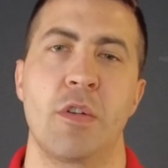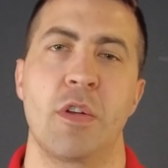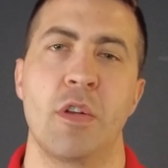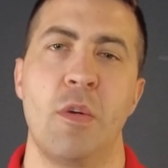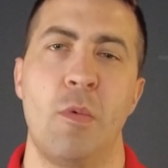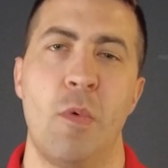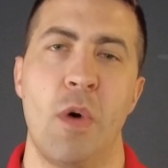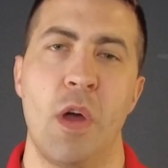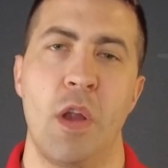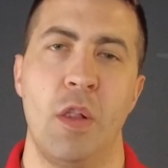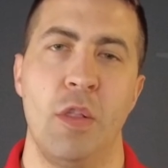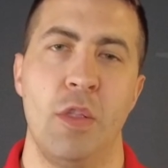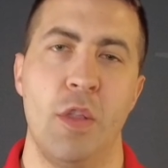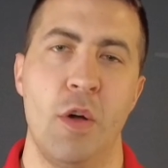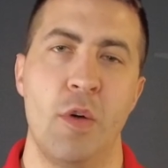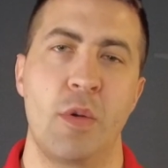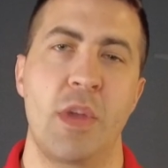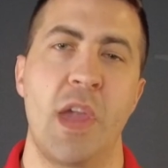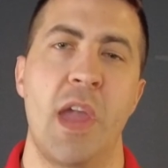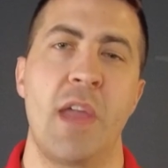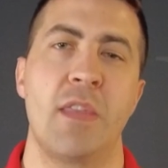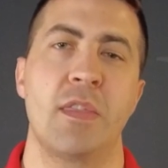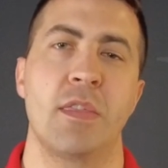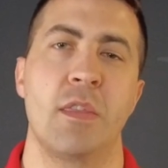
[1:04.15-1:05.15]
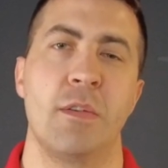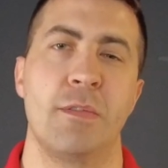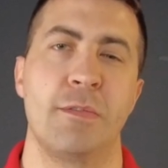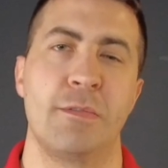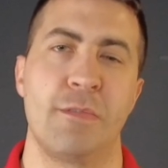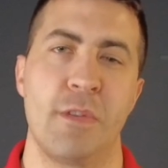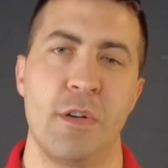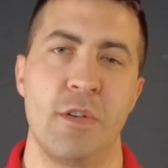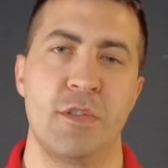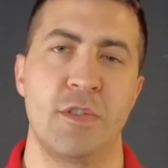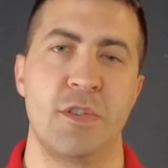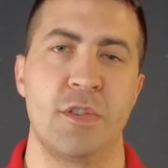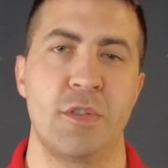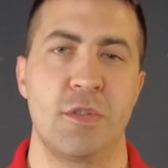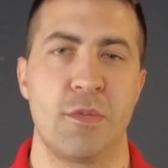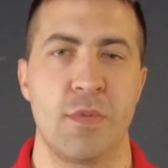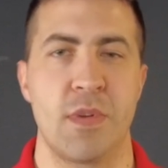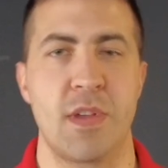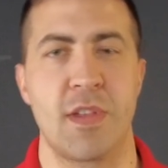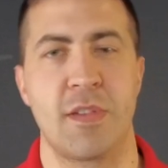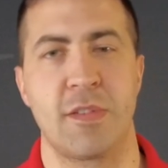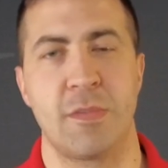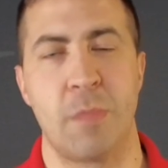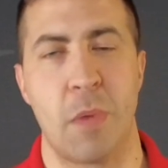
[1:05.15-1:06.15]
going to want to locate the first
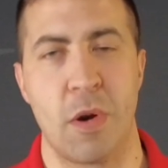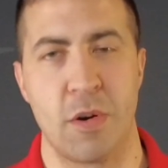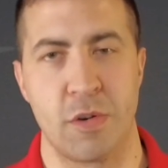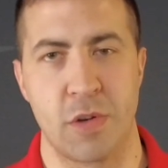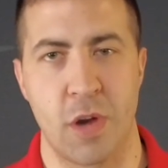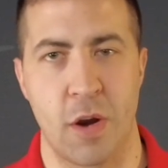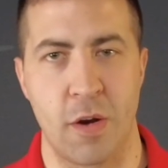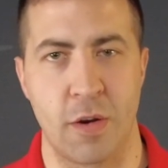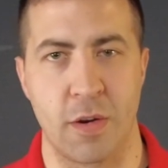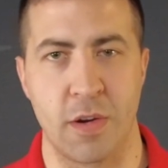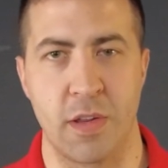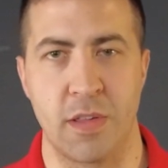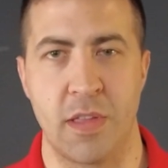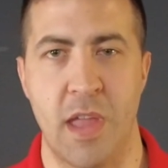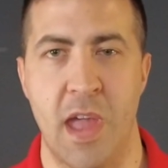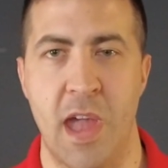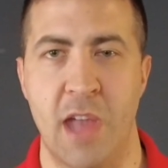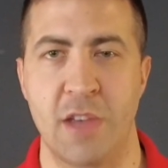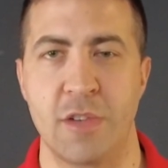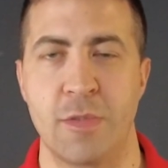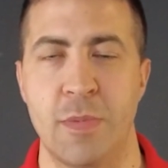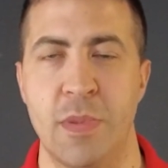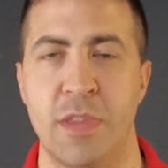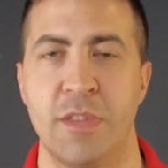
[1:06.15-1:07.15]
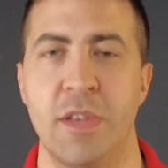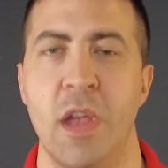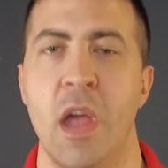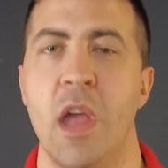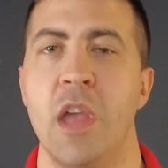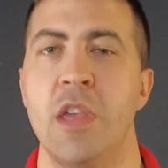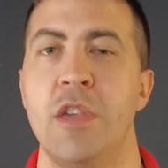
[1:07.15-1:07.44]
3 smart target attachments.